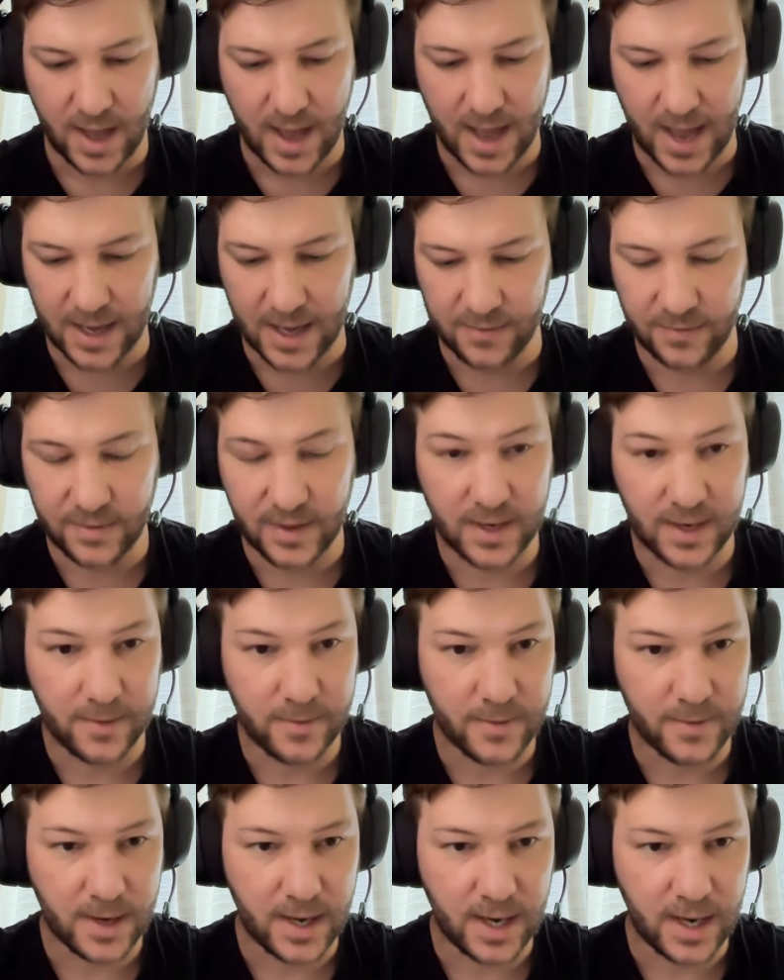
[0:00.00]
And
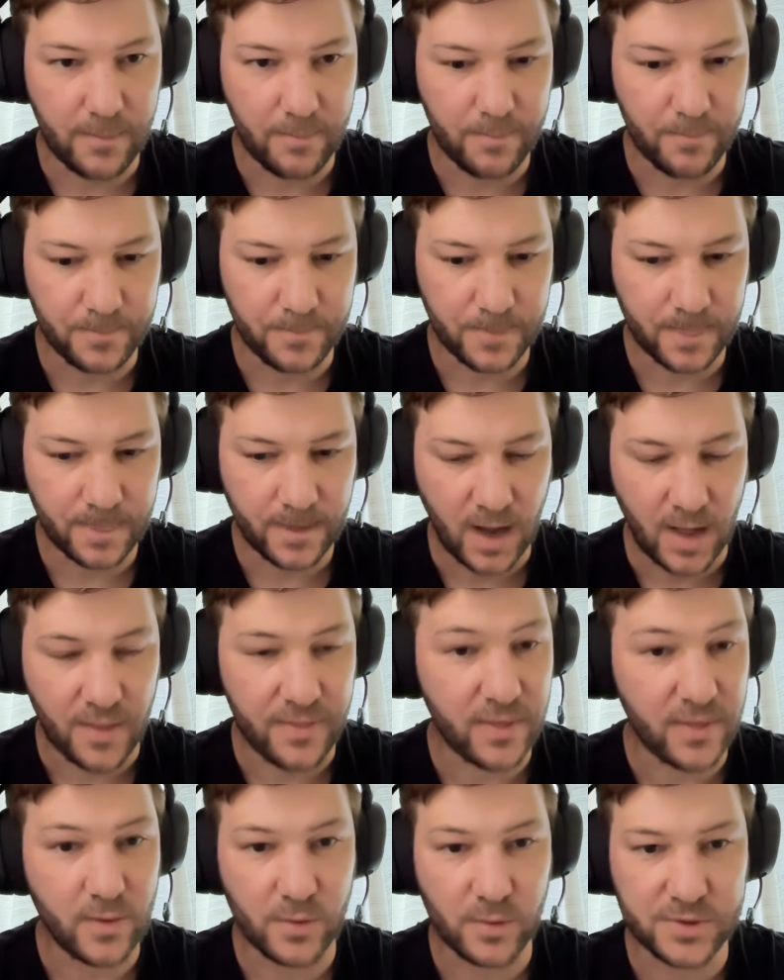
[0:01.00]
then I
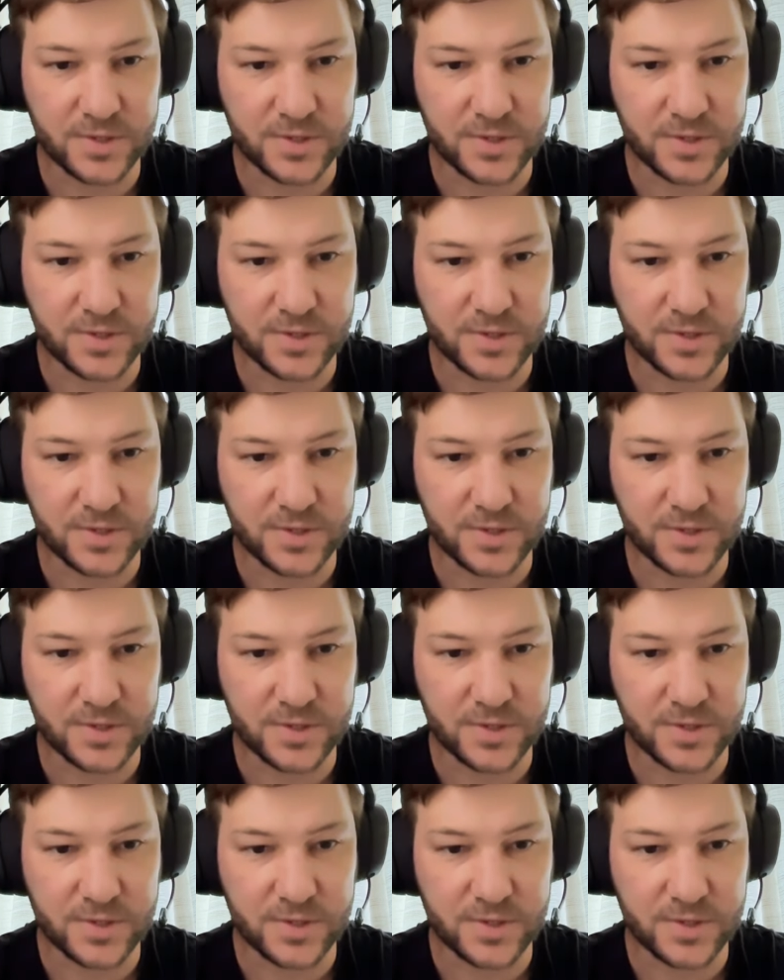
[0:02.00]
think there